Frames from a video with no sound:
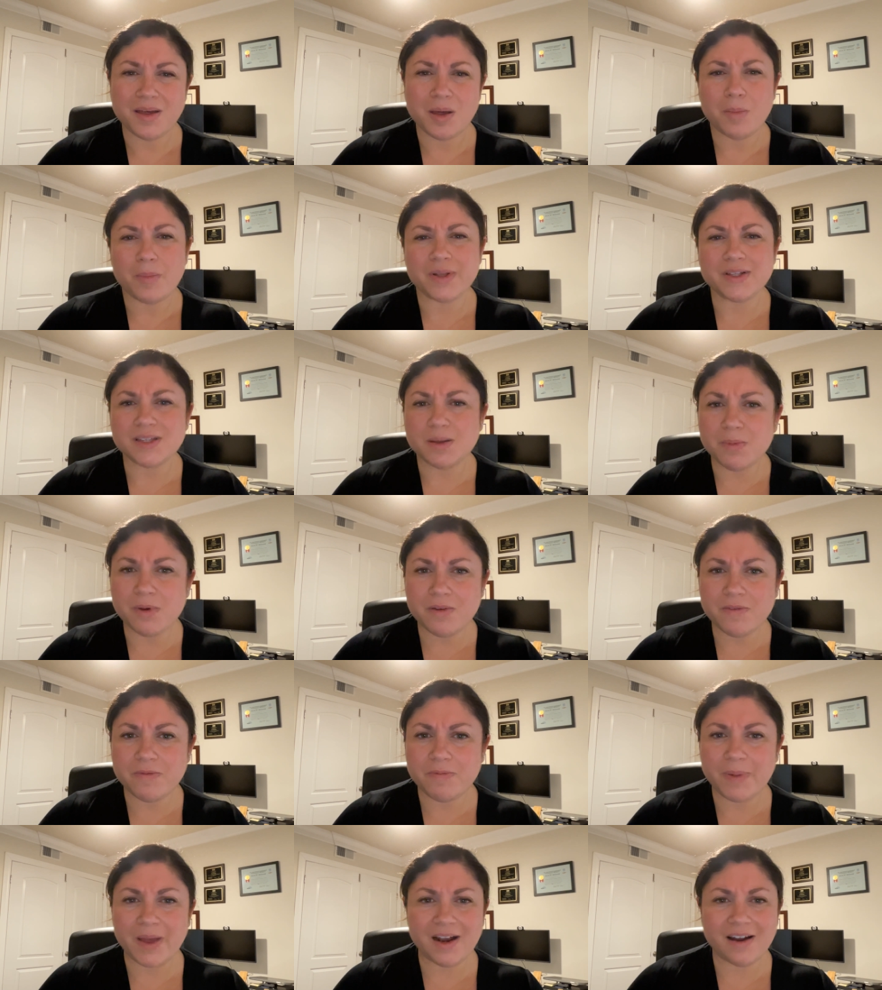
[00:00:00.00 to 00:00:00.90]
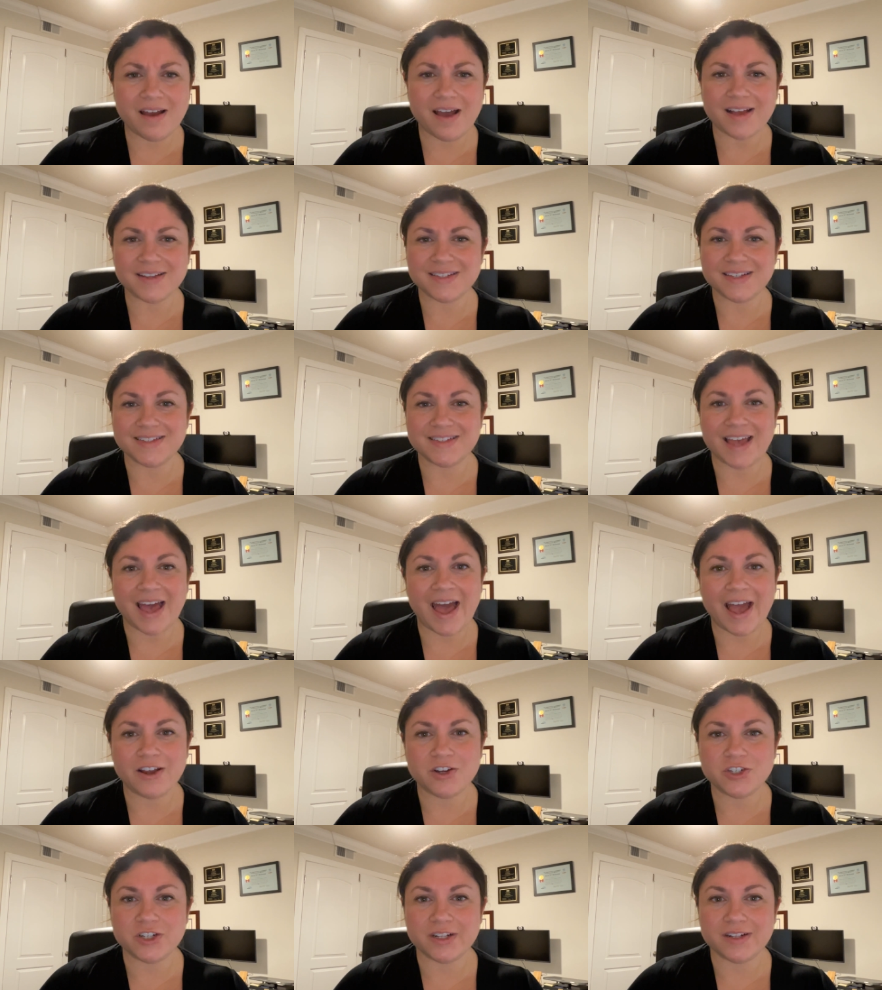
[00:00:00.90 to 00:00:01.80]
But some of Pinchas's
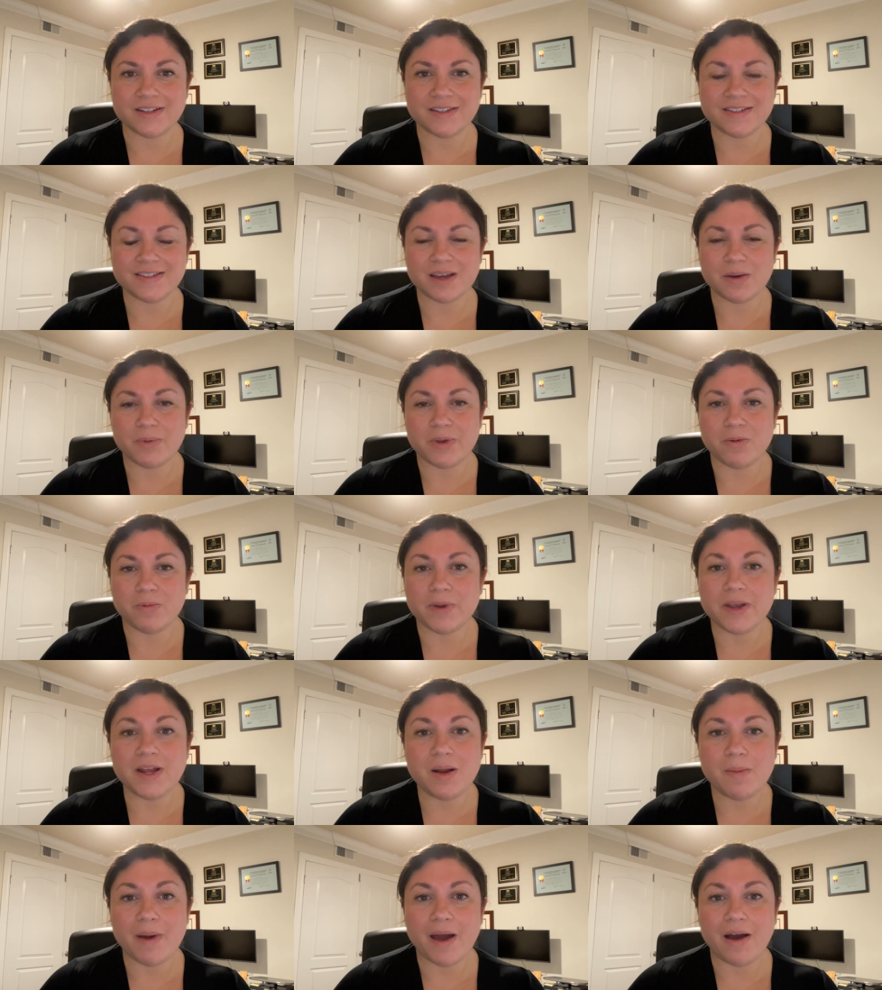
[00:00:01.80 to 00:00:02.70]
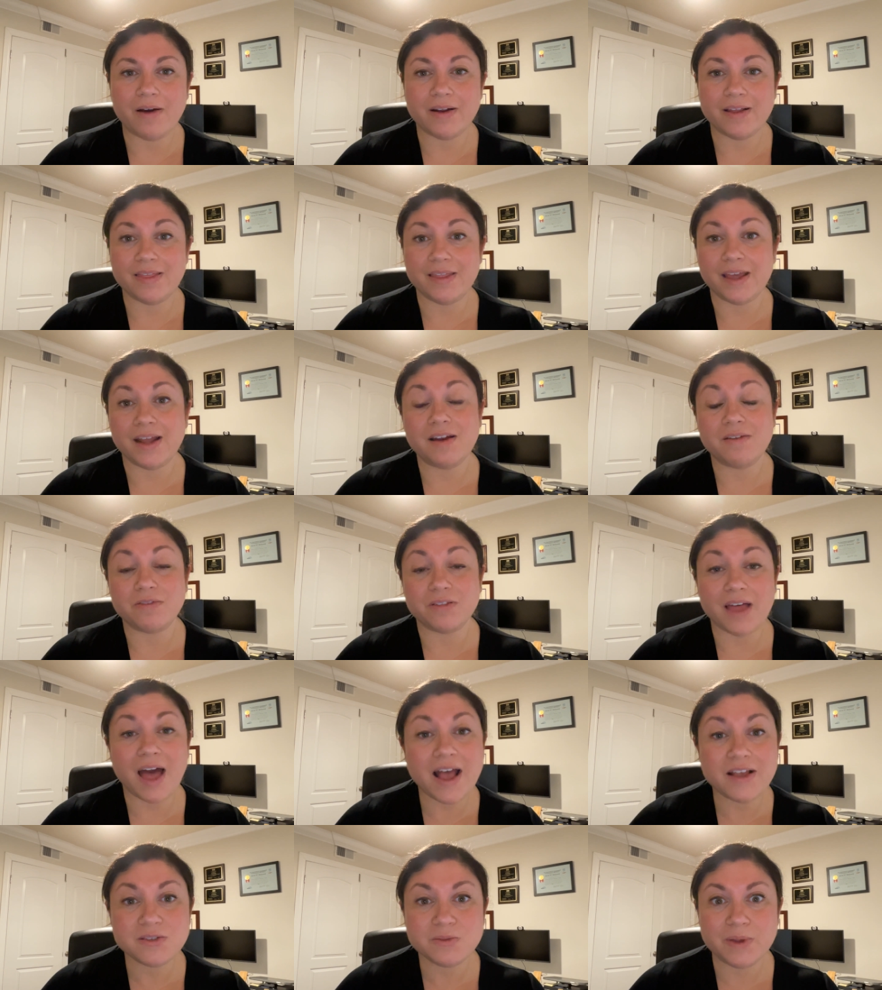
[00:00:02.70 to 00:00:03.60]
actions that we read about in the end of
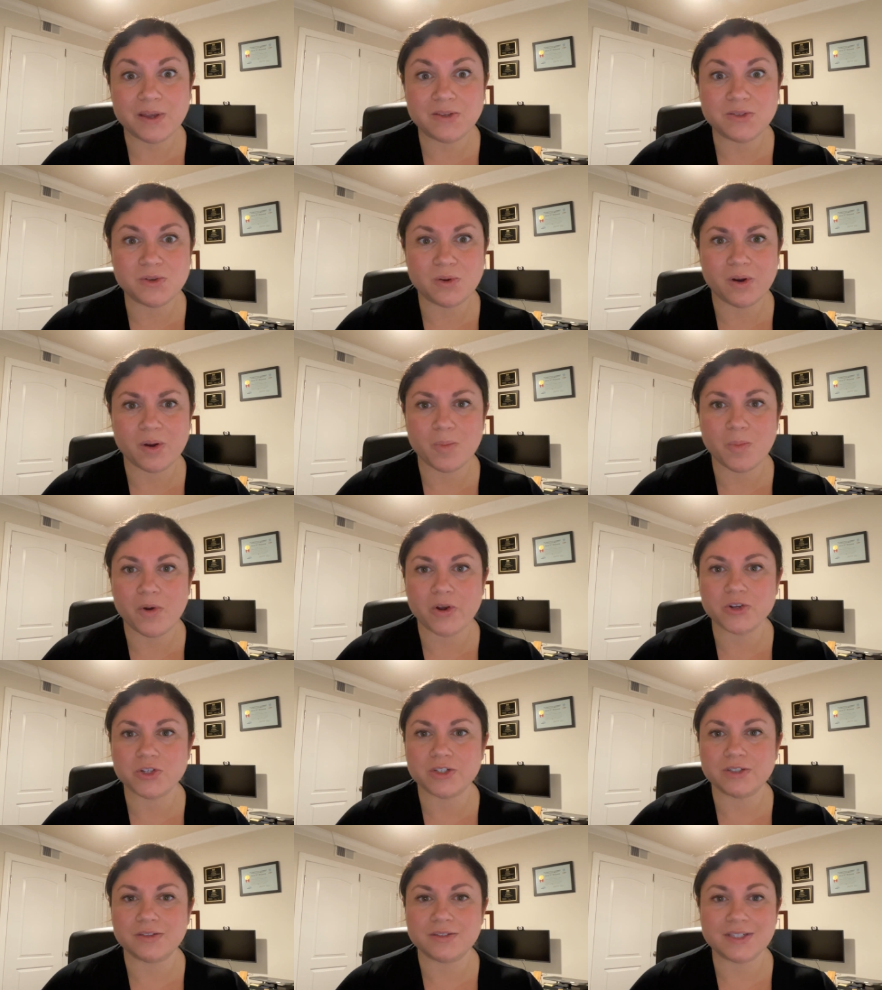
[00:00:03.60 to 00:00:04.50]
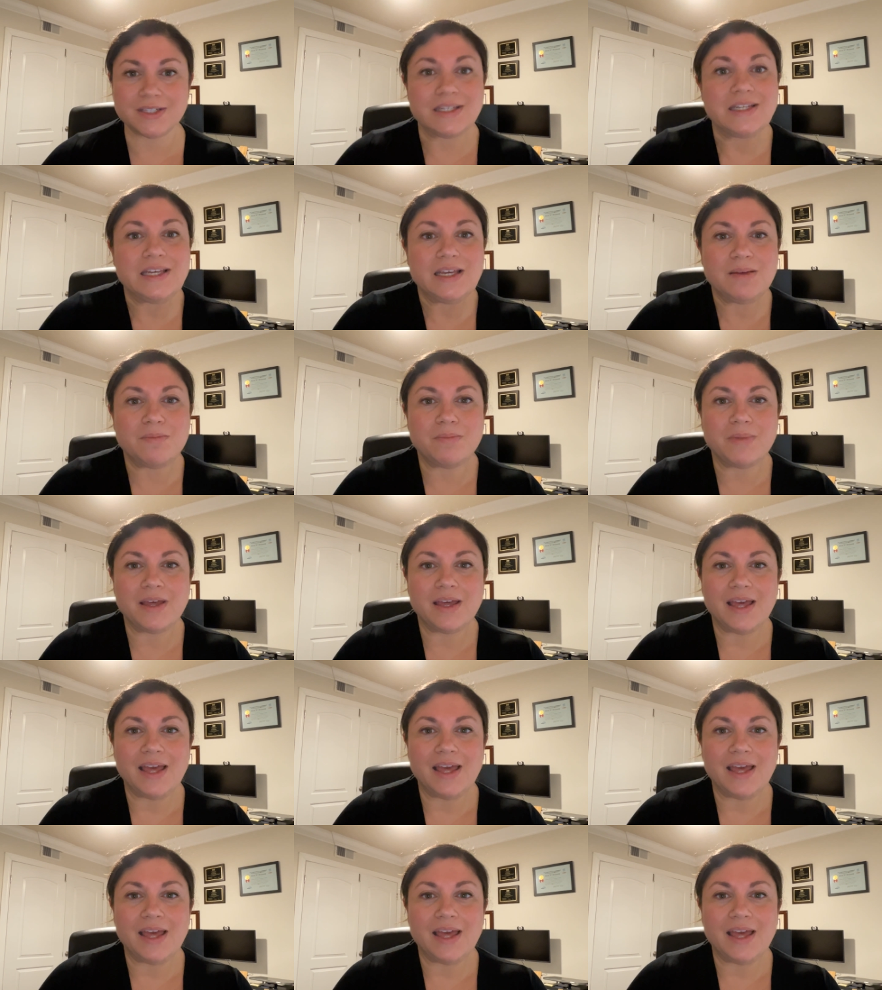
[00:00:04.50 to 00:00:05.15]
last week's Torah portion seem